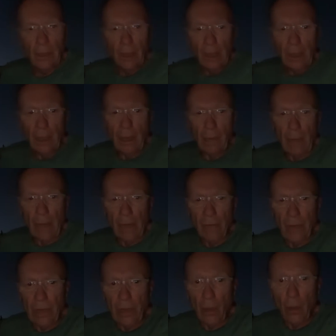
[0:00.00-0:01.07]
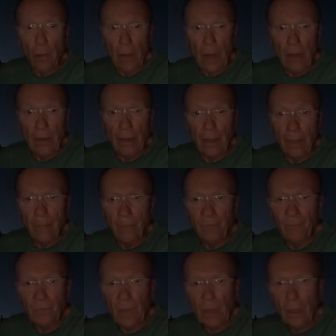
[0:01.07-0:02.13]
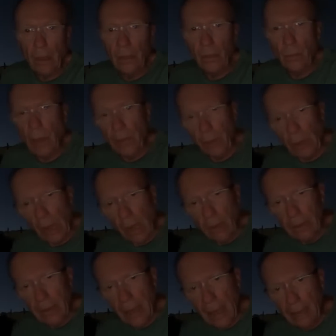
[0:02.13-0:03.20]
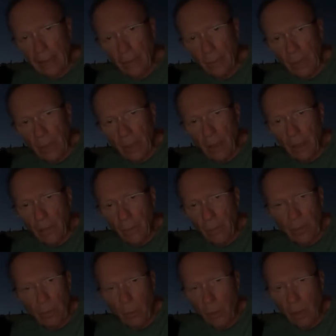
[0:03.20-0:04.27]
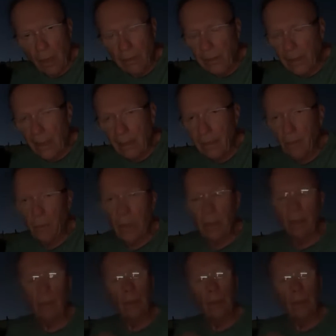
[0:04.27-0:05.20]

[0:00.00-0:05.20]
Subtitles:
And I made a video about him. His mother contacted me. Other people contacted me.